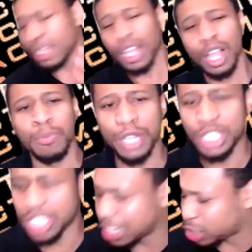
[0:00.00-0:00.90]

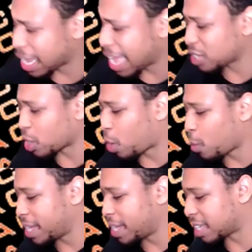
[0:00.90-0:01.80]
appreciate you guys
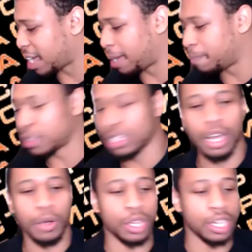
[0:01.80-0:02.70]
always,
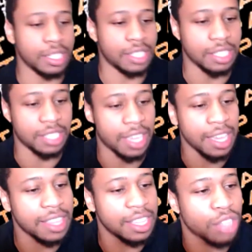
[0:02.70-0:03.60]
good to
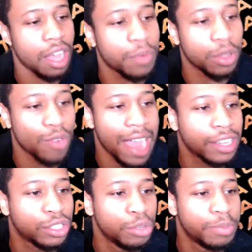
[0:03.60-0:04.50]
kick things off with gratitude,